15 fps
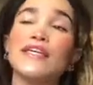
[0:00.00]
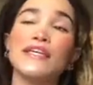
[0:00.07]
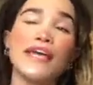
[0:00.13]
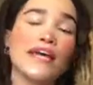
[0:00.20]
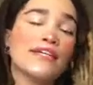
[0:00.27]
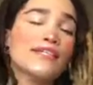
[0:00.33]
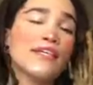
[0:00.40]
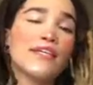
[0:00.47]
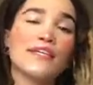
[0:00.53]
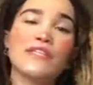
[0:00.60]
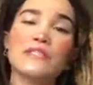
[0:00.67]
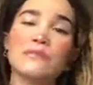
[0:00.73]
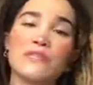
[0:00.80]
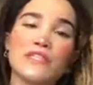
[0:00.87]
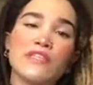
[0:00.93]
Yes, it is
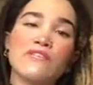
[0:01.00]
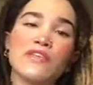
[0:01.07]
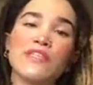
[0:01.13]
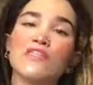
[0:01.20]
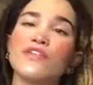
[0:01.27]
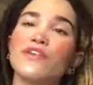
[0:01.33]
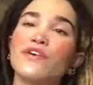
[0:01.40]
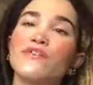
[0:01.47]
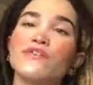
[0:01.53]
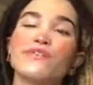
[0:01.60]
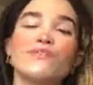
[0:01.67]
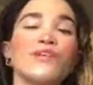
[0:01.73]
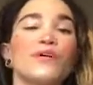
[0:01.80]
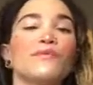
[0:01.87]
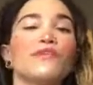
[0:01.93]
specific to those
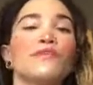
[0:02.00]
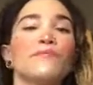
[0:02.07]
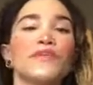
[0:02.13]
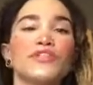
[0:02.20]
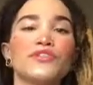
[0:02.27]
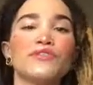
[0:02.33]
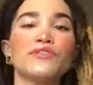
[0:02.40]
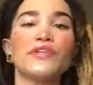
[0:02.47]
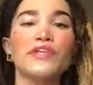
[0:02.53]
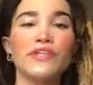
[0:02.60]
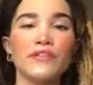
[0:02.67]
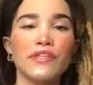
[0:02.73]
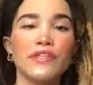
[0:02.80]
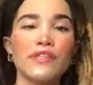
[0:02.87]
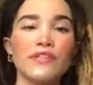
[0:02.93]
who deal with mental
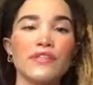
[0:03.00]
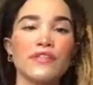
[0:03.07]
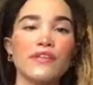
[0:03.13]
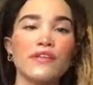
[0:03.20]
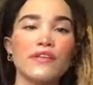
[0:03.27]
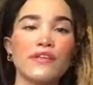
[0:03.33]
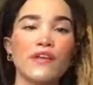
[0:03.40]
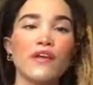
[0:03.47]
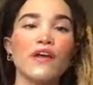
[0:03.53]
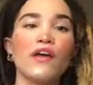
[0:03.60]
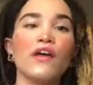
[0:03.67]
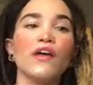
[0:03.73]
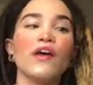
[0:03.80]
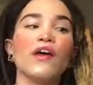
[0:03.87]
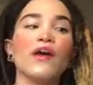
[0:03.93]
illness,
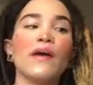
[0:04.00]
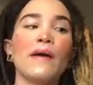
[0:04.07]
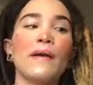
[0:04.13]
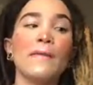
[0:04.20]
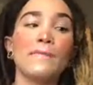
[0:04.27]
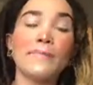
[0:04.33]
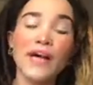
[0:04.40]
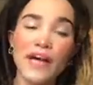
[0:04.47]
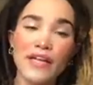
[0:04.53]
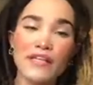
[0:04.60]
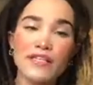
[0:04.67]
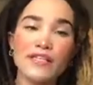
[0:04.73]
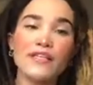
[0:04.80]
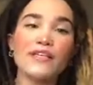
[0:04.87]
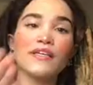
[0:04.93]

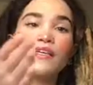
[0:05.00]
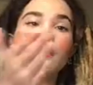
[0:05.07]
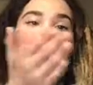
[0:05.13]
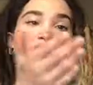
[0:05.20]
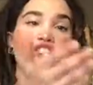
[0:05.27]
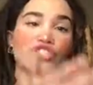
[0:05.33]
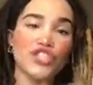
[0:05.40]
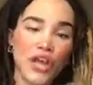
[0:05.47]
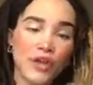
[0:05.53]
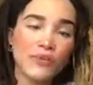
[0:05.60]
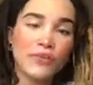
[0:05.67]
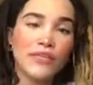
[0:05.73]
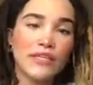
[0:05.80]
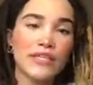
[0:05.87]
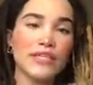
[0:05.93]
but
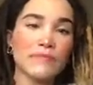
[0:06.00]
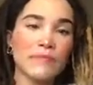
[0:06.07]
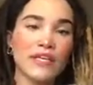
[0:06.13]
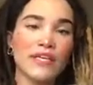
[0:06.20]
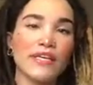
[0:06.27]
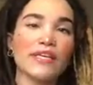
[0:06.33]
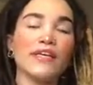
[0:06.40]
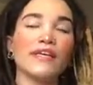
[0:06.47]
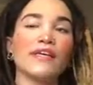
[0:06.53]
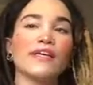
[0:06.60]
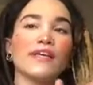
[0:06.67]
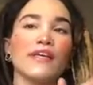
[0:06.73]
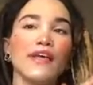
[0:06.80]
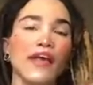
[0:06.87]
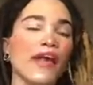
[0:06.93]
generally speaking,
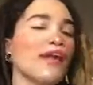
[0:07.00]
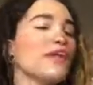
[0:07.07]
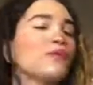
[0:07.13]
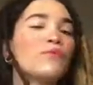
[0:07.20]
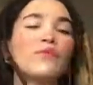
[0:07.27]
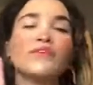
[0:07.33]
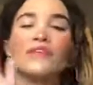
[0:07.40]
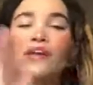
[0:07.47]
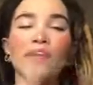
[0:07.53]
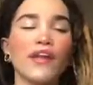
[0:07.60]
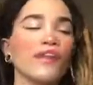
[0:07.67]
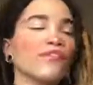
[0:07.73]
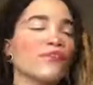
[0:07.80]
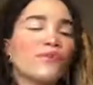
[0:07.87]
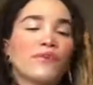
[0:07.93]
anyone and
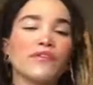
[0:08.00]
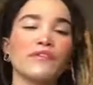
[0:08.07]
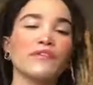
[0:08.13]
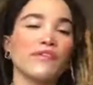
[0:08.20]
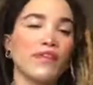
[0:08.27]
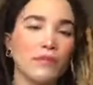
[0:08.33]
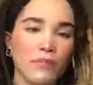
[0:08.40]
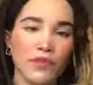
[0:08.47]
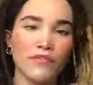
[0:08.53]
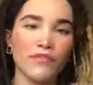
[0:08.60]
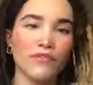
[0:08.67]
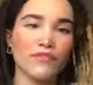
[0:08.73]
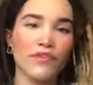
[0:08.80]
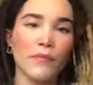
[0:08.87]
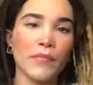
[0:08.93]
everyone can
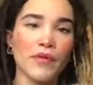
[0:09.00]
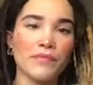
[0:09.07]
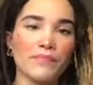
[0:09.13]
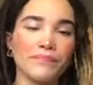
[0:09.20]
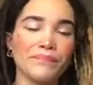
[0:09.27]
benefit from it.